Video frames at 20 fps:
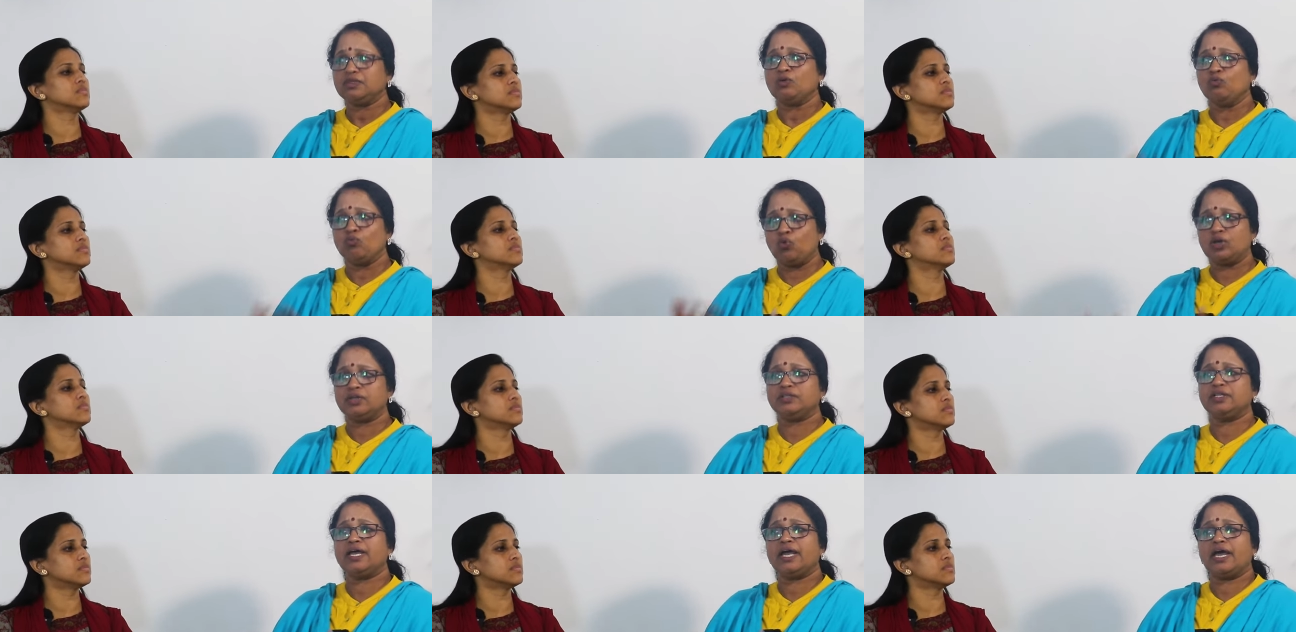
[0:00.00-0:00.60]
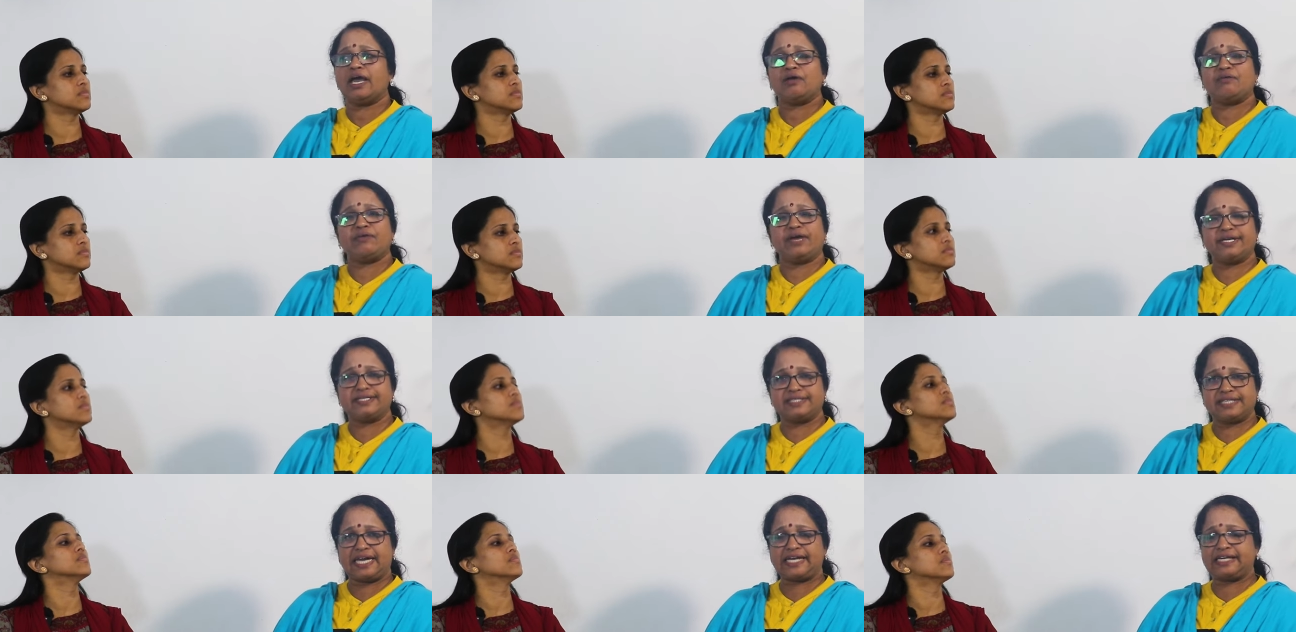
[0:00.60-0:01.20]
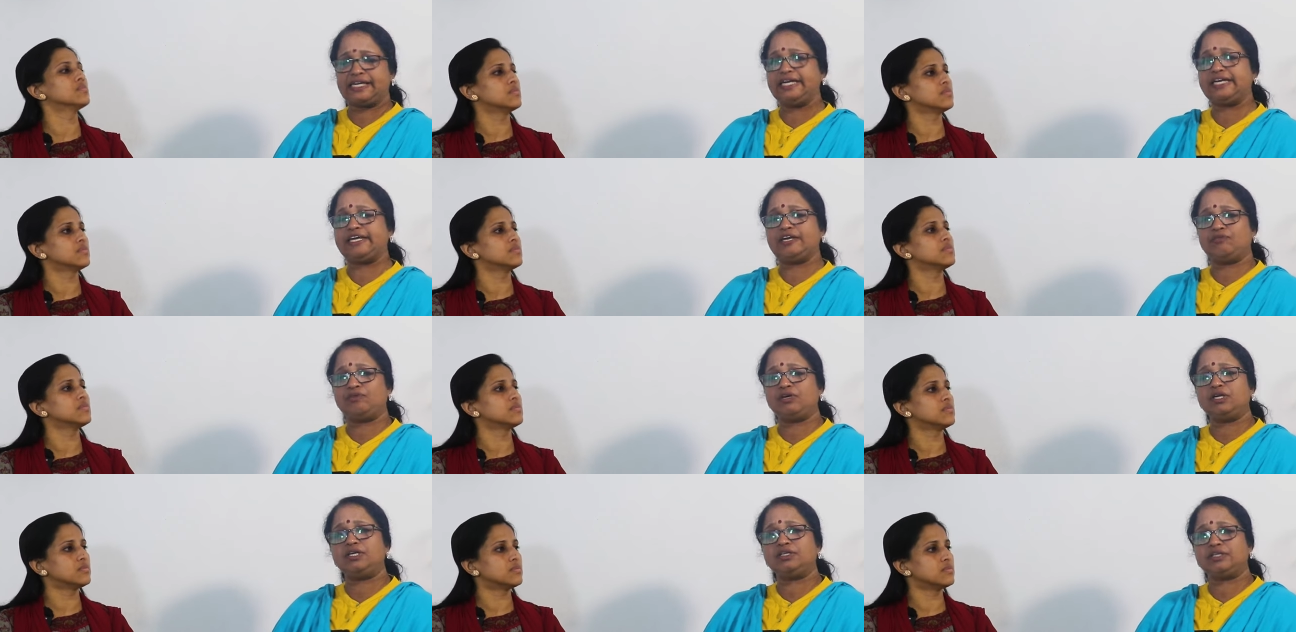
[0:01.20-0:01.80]
Speaker 1: what they have exactly
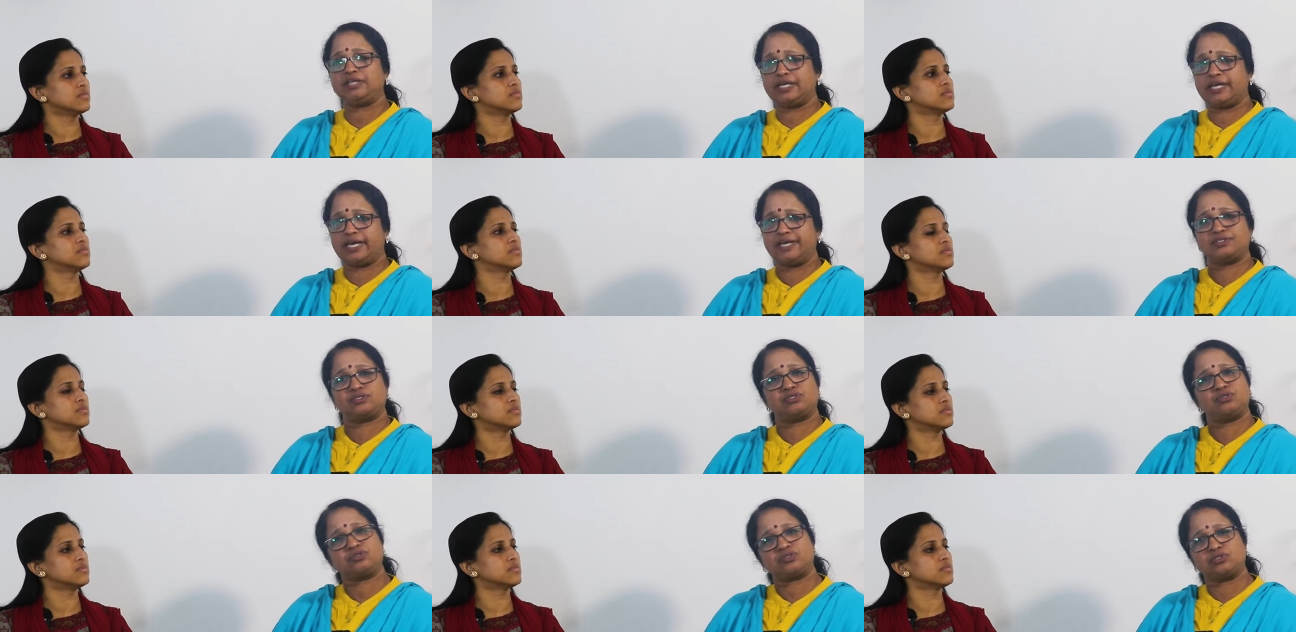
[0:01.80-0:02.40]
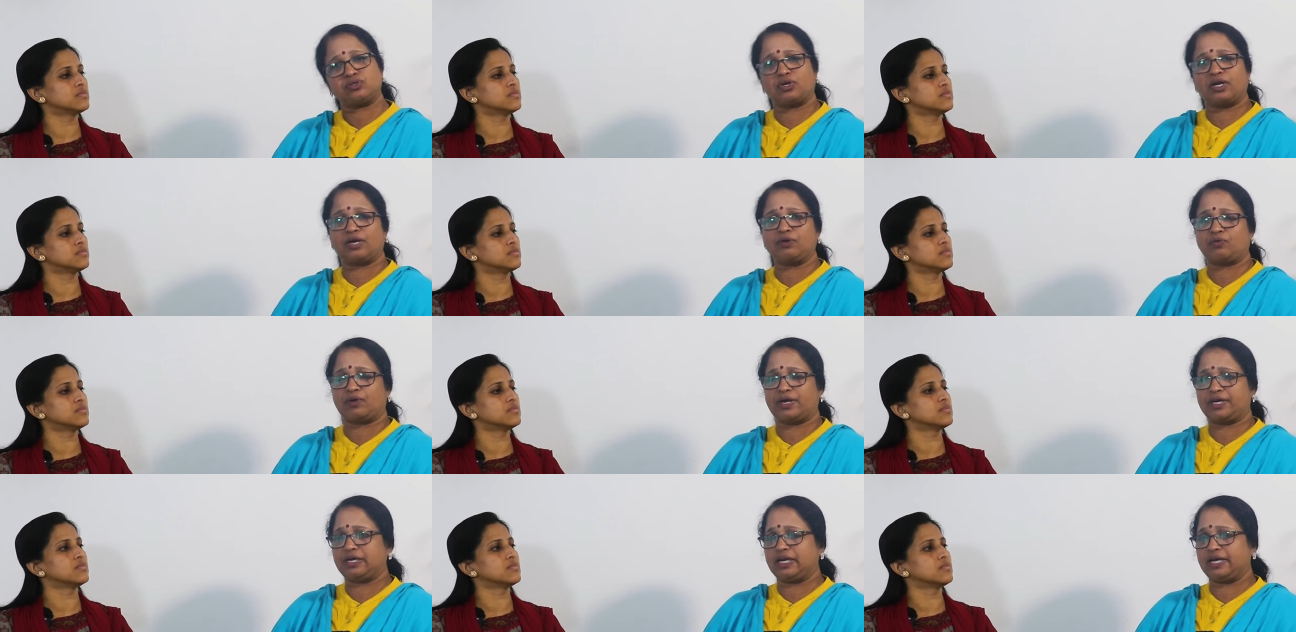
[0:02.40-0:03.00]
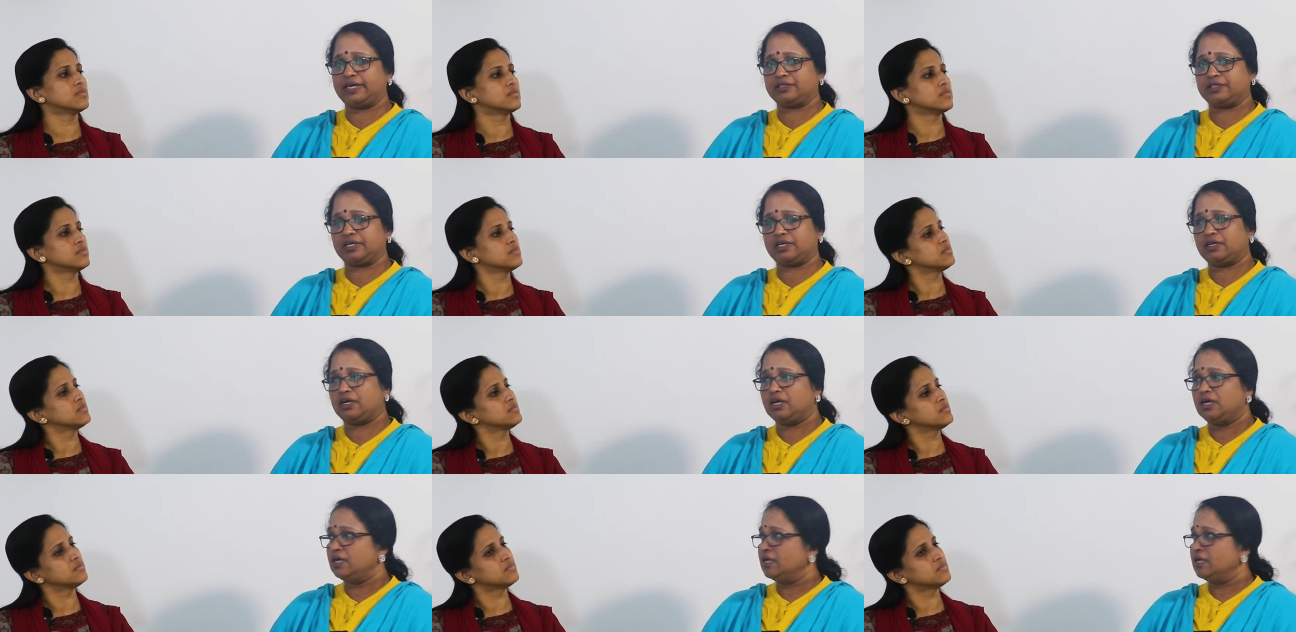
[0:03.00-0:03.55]
given in the case notes, you can write like that.